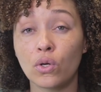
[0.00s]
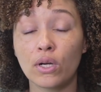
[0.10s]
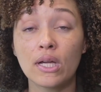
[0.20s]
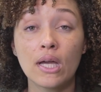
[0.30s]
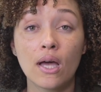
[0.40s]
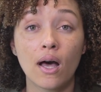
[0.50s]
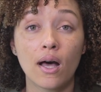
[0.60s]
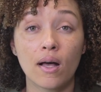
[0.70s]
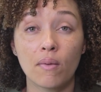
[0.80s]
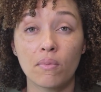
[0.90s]
or
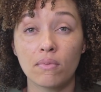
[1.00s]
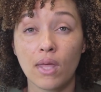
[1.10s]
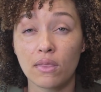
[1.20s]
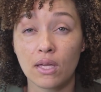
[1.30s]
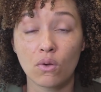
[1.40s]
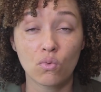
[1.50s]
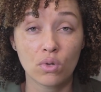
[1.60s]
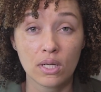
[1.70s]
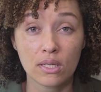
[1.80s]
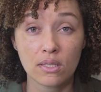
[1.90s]
nothing
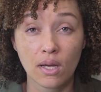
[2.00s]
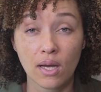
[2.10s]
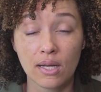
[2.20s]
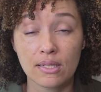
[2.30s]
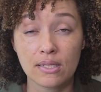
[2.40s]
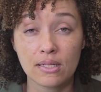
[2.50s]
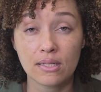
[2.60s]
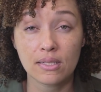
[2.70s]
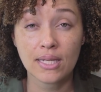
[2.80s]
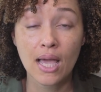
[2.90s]
would
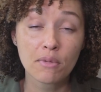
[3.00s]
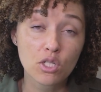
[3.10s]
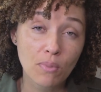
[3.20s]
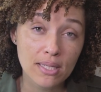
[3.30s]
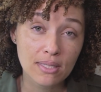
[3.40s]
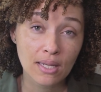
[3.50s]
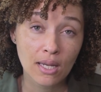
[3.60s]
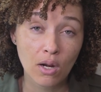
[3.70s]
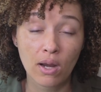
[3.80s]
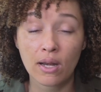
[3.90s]
damage my
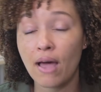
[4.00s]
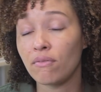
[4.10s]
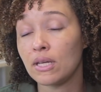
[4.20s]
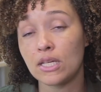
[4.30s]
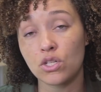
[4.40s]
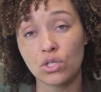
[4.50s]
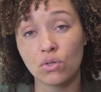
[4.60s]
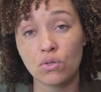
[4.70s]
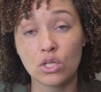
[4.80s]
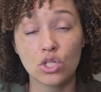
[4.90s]
skin or I'd have any
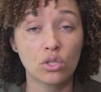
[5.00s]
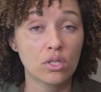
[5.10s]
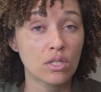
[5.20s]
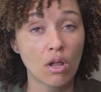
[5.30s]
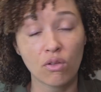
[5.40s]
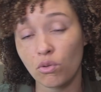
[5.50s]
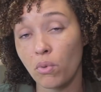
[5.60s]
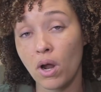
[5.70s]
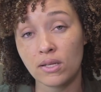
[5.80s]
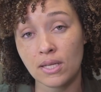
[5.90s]
issues. And she looked at all of the
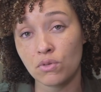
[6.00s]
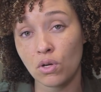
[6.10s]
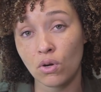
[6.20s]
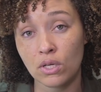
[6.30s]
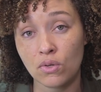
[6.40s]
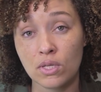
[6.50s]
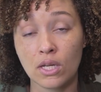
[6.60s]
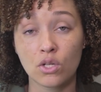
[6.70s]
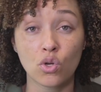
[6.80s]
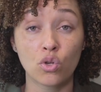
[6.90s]
products I was already
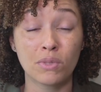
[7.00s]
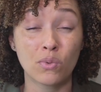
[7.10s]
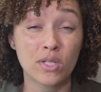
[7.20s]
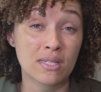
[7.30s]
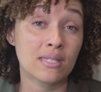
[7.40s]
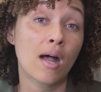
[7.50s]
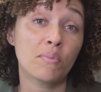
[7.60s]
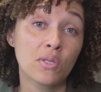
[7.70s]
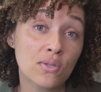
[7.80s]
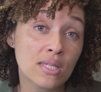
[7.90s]
using and told me what to
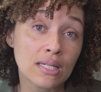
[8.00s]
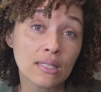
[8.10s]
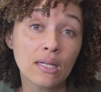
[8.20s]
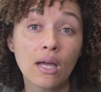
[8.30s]
stop using,